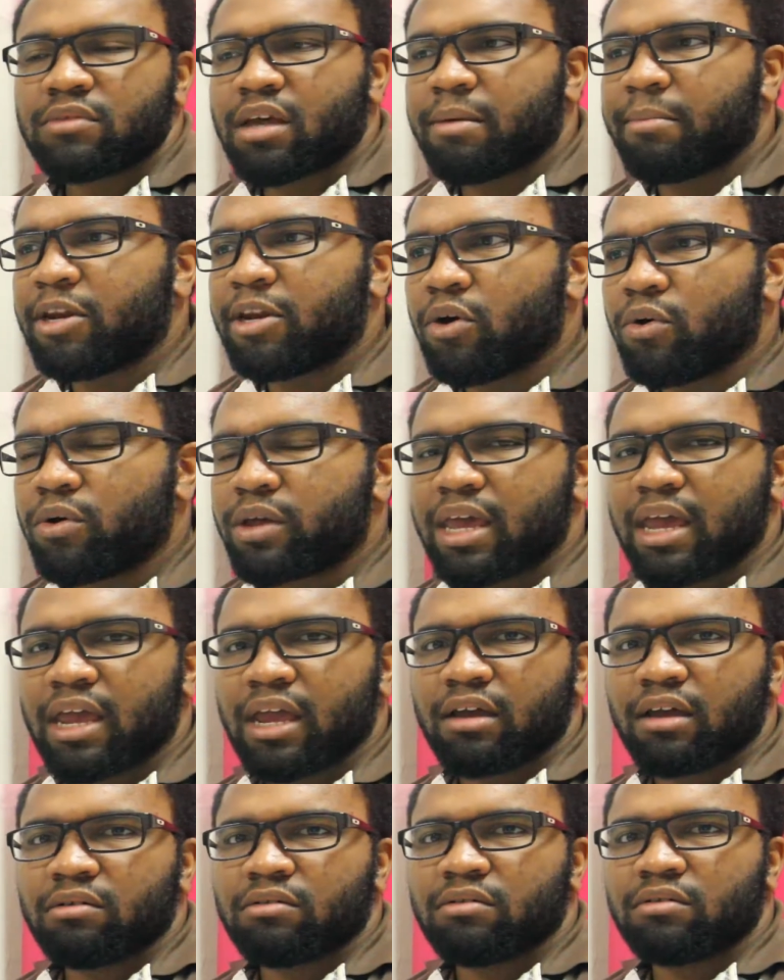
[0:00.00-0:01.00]
I mean,
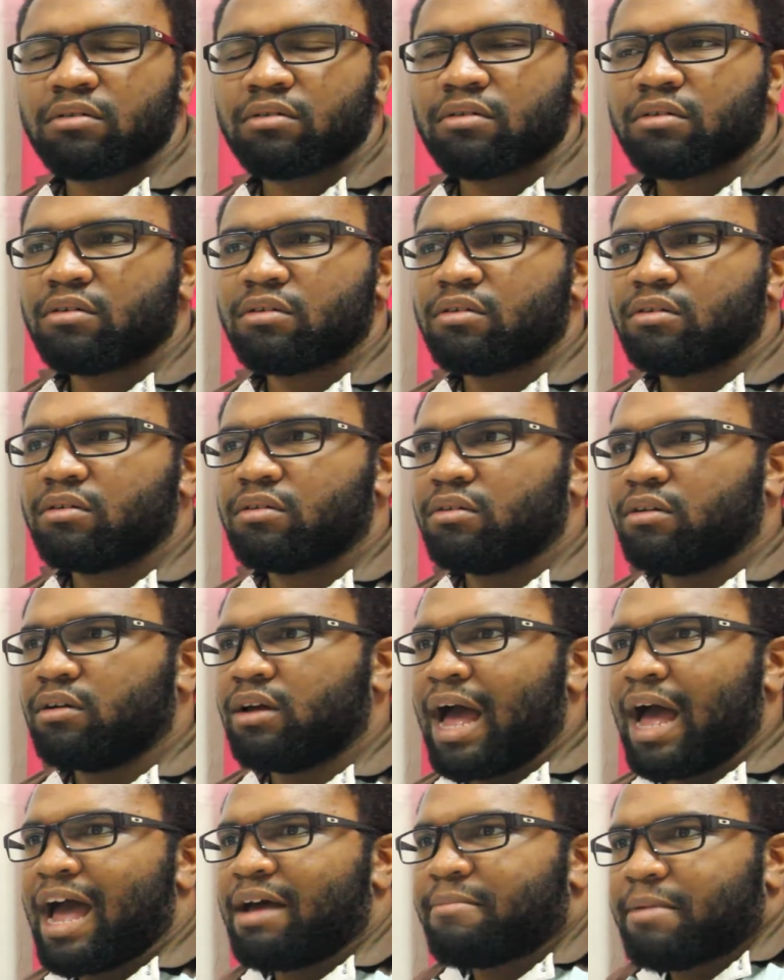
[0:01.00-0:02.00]
okay,
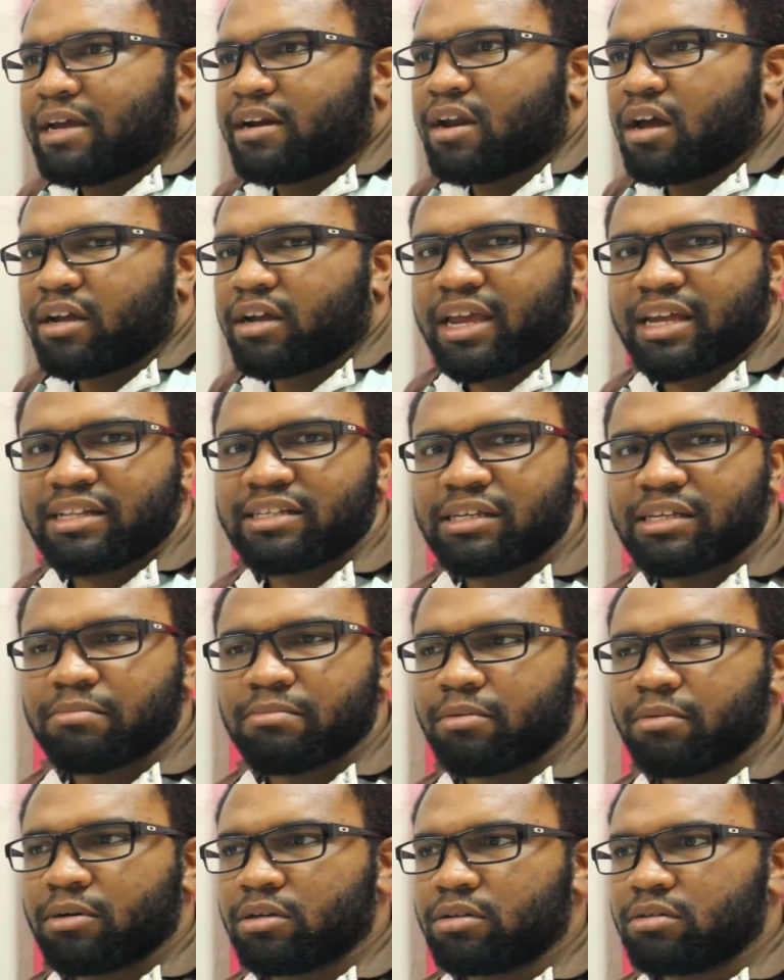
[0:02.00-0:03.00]
I might not get
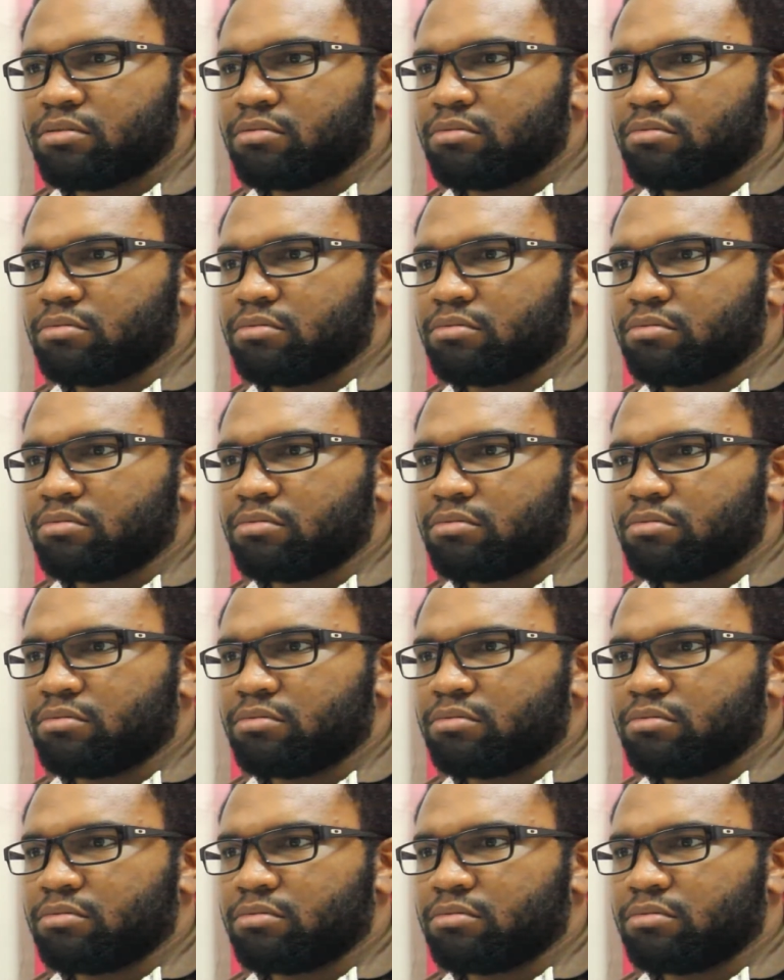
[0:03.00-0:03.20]
it, but